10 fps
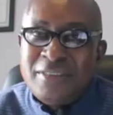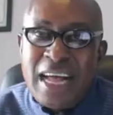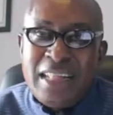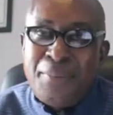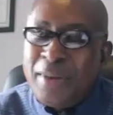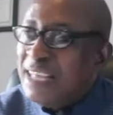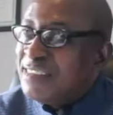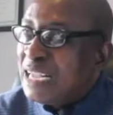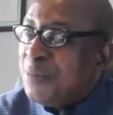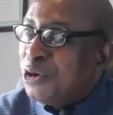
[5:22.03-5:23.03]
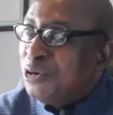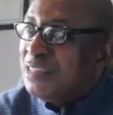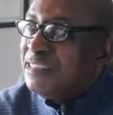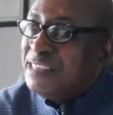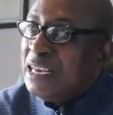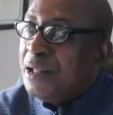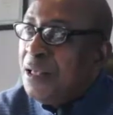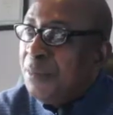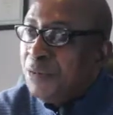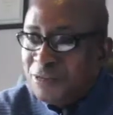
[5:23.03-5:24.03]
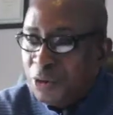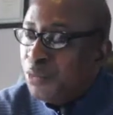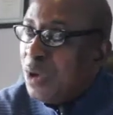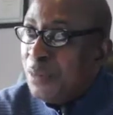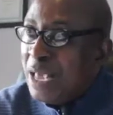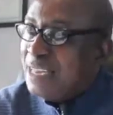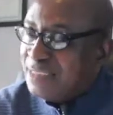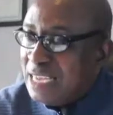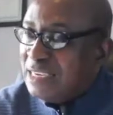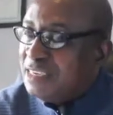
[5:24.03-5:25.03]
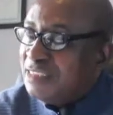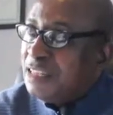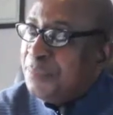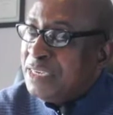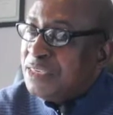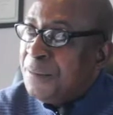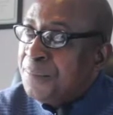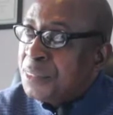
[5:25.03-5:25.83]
the other players are coming onto the scene. Because look, we are a tried and tested party.